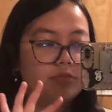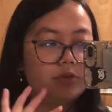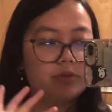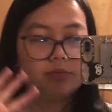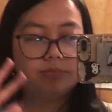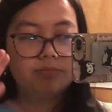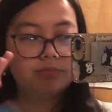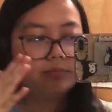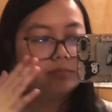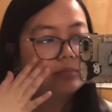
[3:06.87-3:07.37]

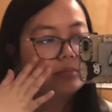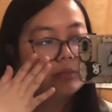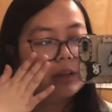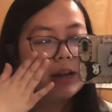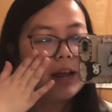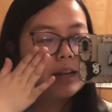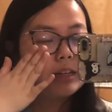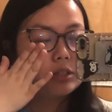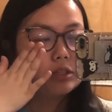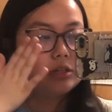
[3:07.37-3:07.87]
from the
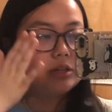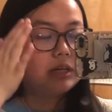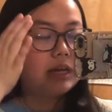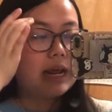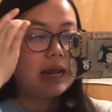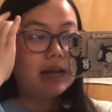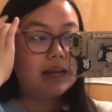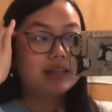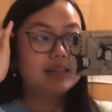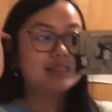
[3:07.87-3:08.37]
last two
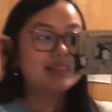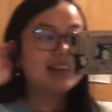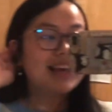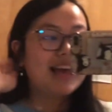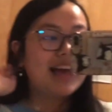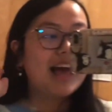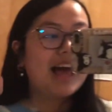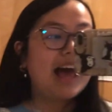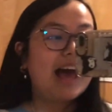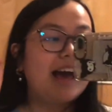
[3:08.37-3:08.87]
days.
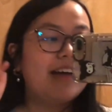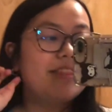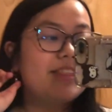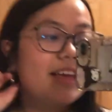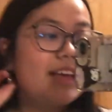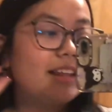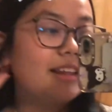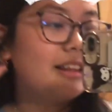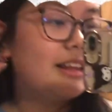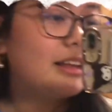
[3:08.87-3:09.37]
And
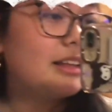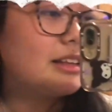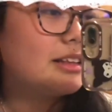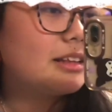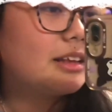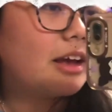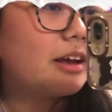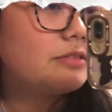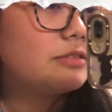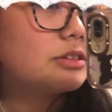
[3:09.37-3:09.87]
then
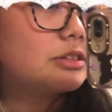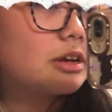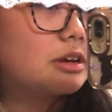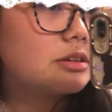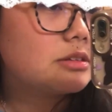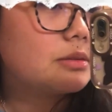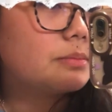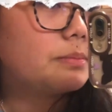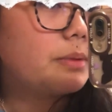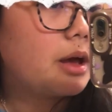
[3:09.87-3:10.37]
I've just
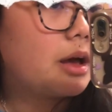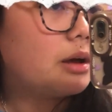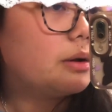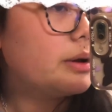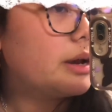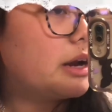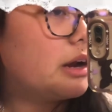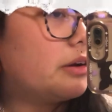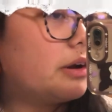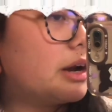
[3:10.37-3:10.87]
got some pearl
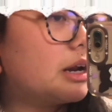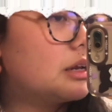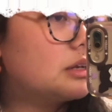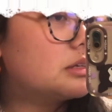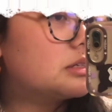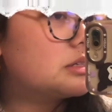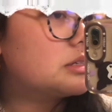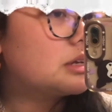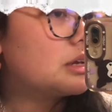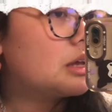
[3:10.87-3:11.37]

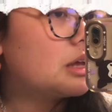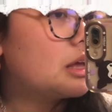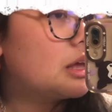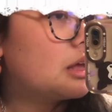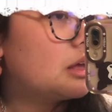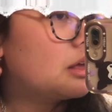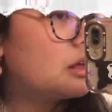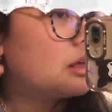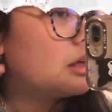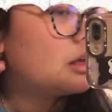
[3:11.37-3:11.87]
earrings
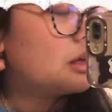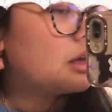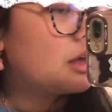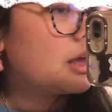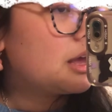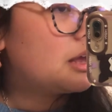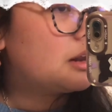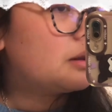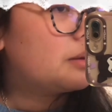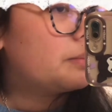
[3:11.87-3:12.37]

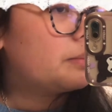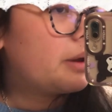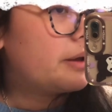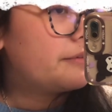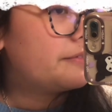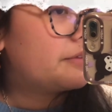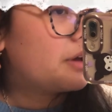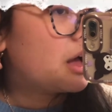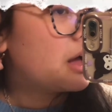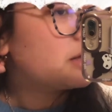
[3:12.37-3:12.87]
in
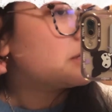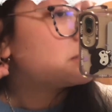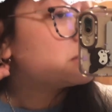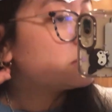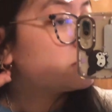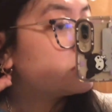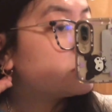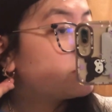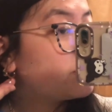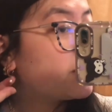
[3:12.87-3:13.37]
my first
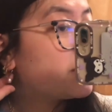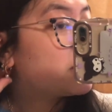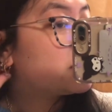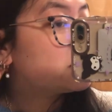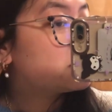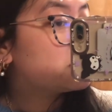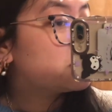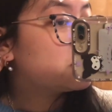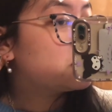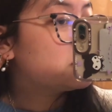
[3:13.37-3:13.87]

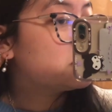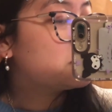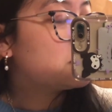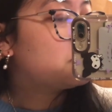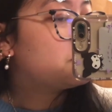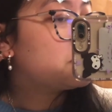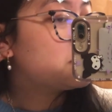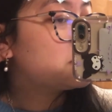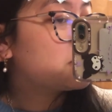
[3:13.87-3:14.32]
person and my